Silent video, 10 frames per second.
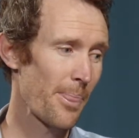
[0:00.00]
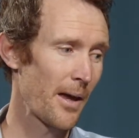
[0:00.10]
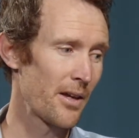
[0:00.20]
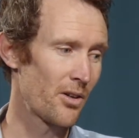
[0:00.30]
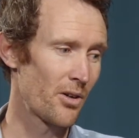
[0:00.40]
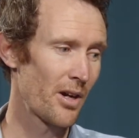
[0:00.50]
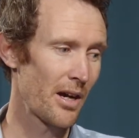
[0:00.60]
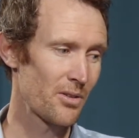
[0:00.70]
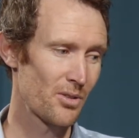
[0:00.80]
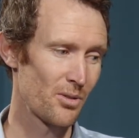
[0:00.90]
I know
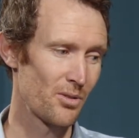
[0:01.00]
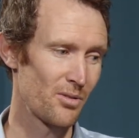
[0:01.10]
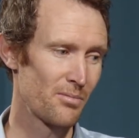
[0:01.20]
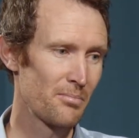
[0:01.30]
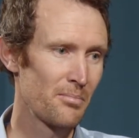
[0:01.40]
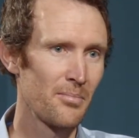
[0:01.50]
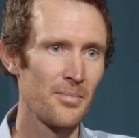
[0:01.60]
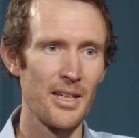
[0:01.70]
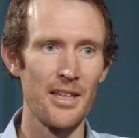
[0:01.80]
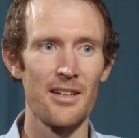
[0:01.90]
how to
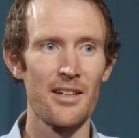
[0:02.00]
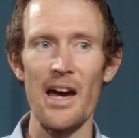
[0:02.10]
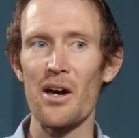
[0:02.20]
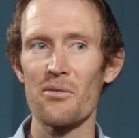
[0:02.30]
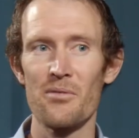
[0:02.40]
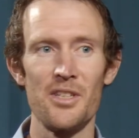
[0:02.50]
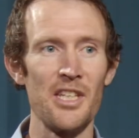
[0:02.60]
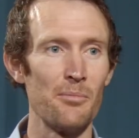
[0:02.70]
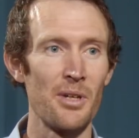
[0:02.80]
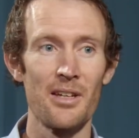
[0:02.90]
edit out the
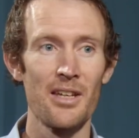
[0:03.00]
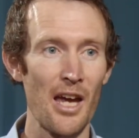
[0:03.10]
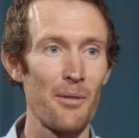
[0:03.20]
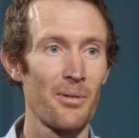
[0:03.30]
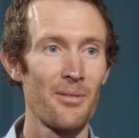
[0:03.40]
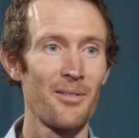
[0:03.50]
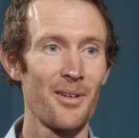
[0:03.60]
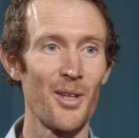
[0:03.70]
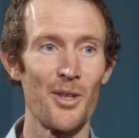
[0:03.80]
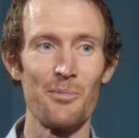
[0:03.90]
10-minute gap
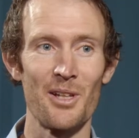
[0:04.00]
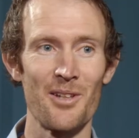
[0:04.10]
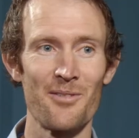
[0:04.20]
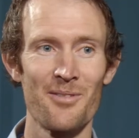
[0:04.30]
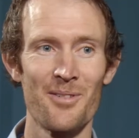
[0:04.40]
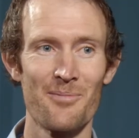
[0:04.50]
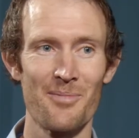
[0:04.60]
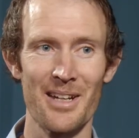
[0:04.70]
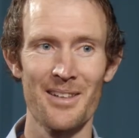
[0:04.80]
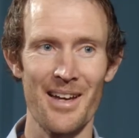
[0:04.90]
in the middle of
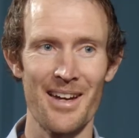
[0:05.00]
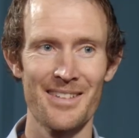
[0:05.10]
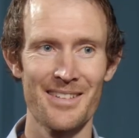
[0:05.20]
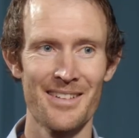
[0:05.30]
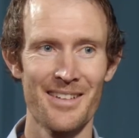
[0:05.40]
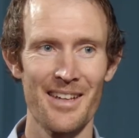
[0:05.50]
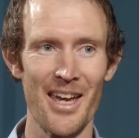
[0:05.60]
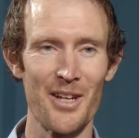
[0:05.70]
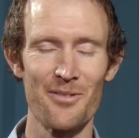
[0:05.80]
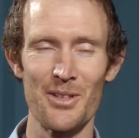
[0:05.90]
my class.
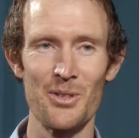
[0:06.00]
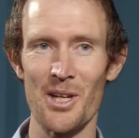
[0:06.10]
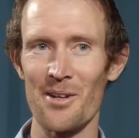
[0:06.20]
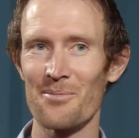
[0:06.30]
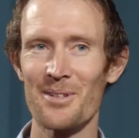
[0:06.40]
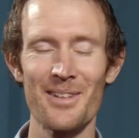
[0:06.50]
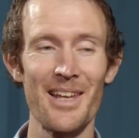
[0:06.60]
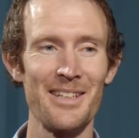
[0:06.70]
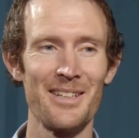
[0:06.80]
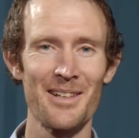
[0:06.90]
And if I turn up
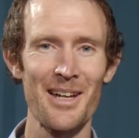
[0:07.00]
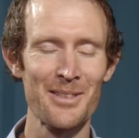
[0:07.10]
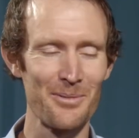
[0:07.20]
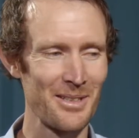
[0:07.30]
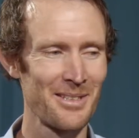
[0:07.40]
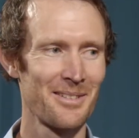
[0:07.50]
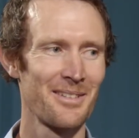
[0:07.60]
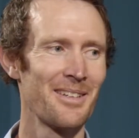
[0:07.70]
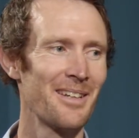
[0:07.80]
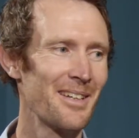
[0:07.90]
late to class, which
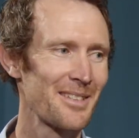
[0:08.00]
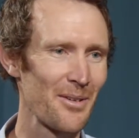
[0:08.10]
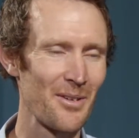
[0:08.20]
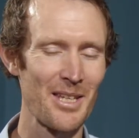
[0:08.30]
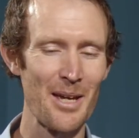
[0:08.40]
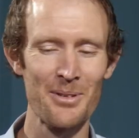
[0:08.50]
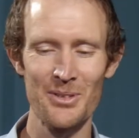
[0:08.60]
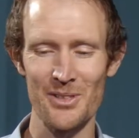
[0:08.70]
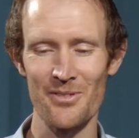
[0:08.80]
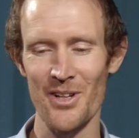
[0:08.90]
sometimes happens,
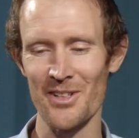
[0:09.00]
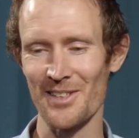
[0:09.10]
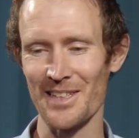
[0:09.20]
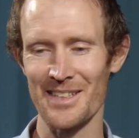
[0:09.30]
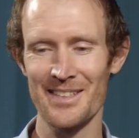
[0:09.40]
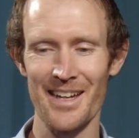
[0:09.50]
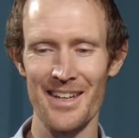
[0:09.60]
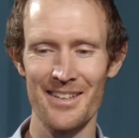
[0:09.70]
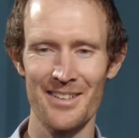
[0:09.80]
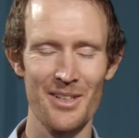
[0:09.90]
or if I don't really get
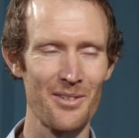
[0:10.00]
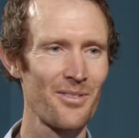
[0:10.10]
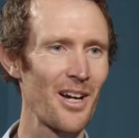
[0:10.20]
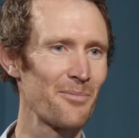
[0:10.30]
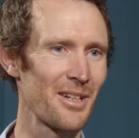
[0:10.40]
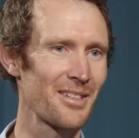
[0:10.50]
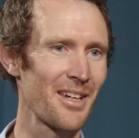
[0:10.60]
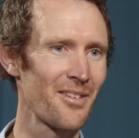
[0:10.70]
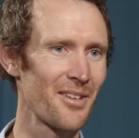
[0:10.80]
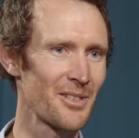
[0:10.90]
started until 5 minutes
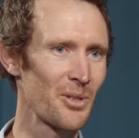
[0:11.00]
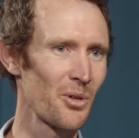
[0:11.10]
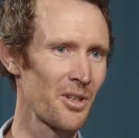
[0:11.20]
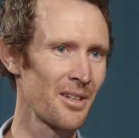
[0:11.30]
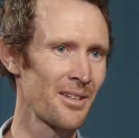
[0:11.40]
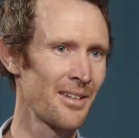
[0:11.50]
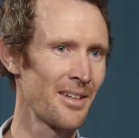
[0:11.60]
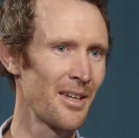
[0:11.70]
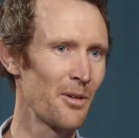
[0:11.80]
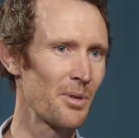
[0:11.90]
after the recording
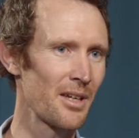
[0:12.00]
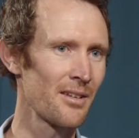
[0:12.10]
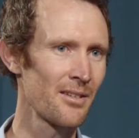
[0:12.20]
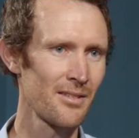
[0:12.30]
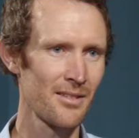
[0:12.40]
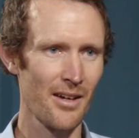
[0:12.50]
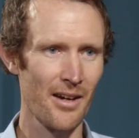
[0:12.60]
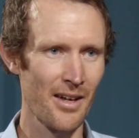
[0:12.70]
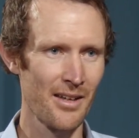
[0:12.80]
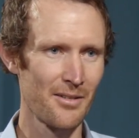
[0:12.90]
begins,
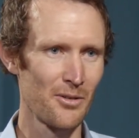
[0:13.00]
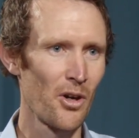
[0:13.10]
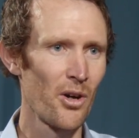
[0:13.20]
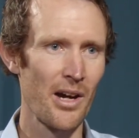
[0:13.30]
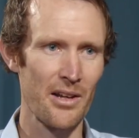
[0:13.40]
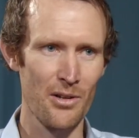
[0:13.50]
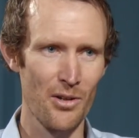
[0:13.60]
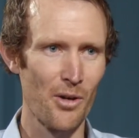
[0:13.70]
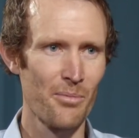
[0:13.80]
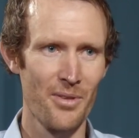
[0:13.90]
I know how to
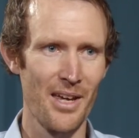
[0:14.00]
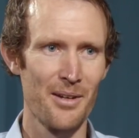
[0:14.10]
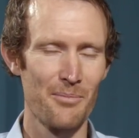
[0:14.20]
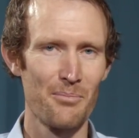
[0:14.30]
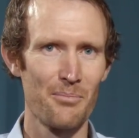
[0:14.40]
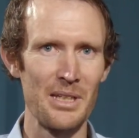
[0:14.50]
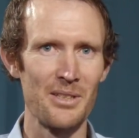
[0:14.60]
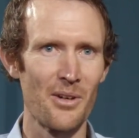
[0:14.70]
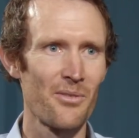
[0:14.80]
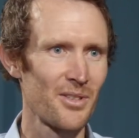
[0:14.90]
lop that piece
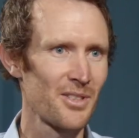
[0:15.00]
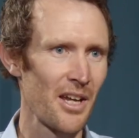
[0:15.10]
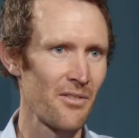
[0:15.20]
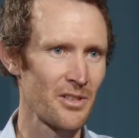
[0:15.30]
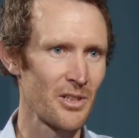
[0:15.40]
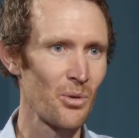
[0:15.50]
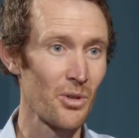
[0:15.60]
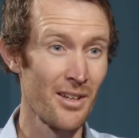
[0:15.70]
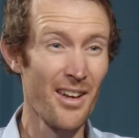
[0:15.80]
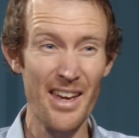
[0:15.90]
off the start of the
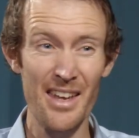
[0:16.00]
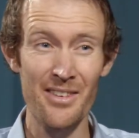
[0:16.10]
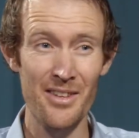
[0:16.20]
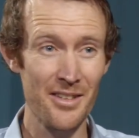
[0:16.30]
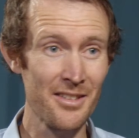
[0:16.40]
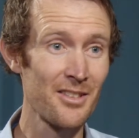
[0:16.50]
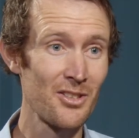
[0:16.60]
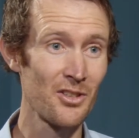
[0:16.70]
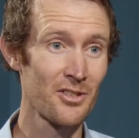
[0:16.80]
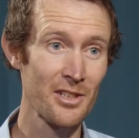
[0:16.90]
recording. And the distance
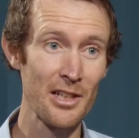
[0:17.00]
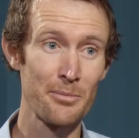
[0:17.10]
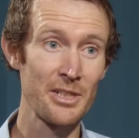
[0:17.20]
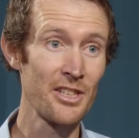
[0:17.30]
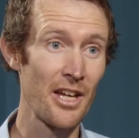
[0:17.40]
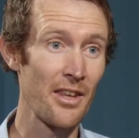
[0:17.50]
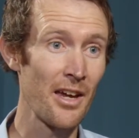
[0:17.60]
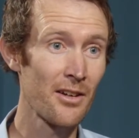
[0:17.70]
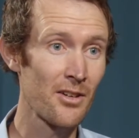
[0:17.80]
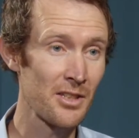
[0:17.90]
students really appreciate that,
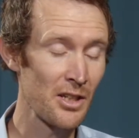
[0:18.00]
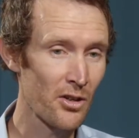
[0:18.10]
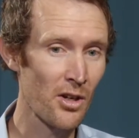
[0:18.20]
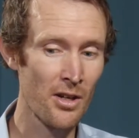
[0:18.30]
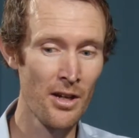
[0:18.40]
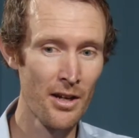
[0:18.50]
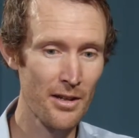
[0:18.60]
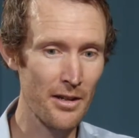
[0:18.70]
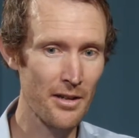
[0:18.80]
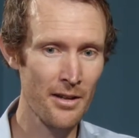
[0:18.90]
because they're not going
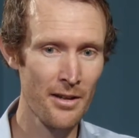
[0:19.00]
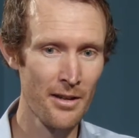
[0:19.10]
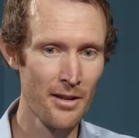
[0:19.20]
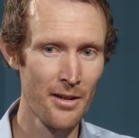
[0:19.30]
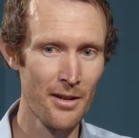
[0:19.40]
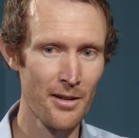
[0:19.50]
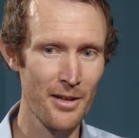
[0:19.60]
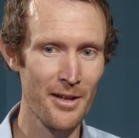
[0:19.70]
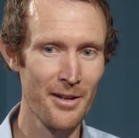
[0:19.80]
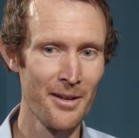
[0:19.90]
click,
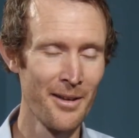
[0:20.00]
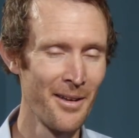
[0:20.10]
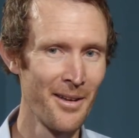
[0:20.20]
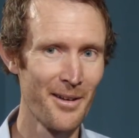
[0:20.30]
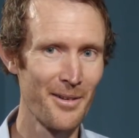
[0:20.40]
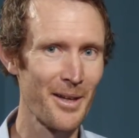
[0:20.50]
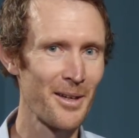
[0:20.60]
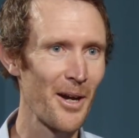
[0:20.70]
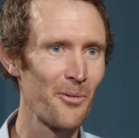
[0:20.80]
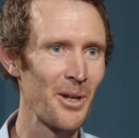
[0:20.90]
click, click,
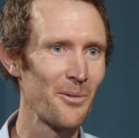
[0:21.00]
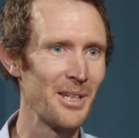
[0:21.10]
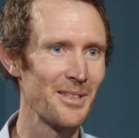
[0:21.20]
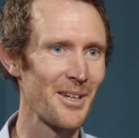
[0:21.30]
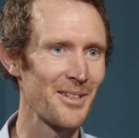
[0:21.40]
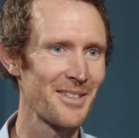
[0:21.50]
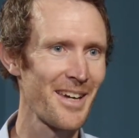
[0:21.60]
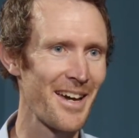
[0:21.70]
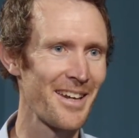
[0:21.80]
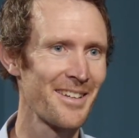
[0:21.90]
I wonder when he's going to
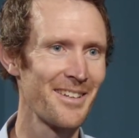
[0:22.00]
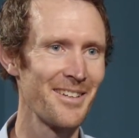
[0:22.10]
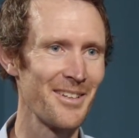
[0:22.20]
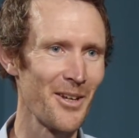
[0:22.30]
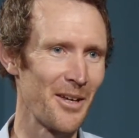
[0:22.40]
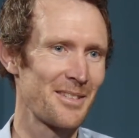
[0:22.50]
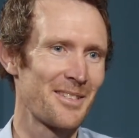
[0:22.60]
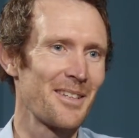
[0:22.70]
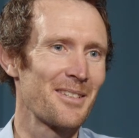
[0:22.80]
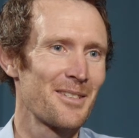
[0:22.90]
start. You know,
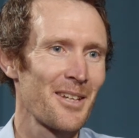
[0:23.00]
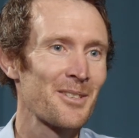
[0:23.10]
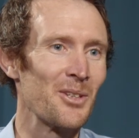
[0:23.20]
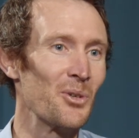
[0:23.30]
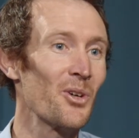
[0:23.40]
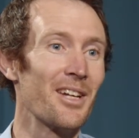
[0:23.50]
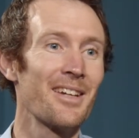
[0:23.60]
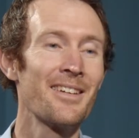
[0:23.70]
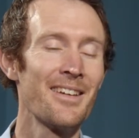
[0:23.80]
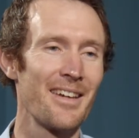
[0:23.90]
it's just
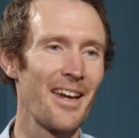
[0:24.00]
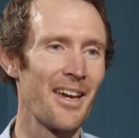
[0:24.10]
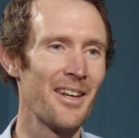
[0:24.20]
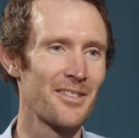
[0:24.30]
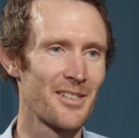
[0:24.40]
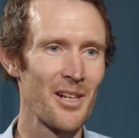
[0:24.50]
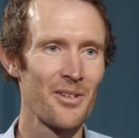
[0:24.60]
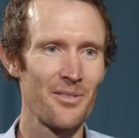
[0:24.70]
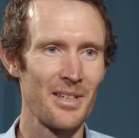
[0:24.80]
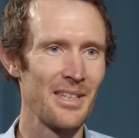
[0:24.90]
annoying, and a
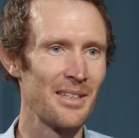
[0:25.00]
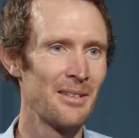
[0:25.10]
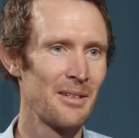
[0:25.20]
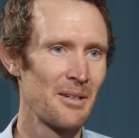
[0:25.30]
relatively